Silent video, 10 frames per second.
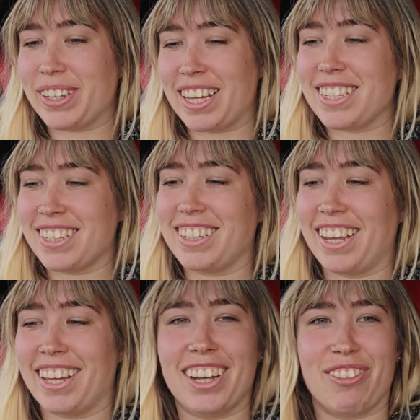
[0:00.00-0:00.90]
That's,
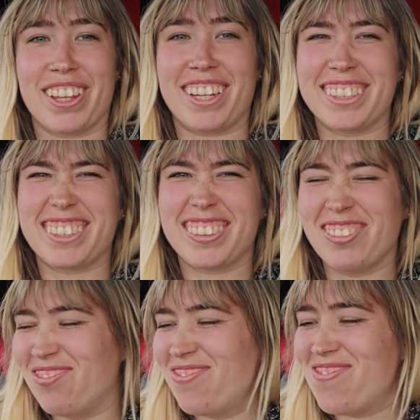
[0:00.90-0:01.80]
yeah, I love that. It's
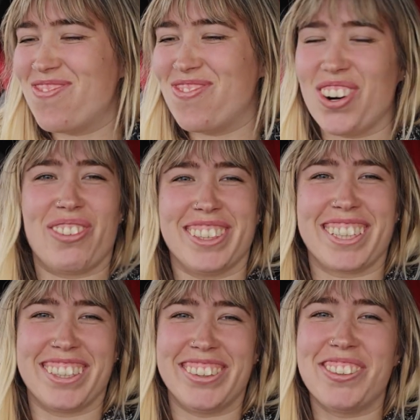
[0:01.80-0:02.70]
proper
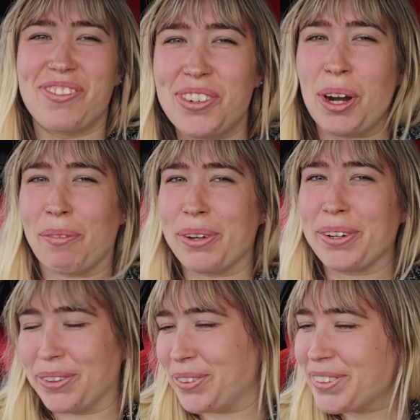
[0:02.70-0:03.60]
cool, proper
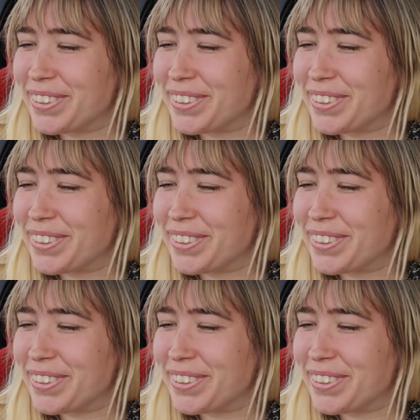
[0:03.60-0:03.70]
cool.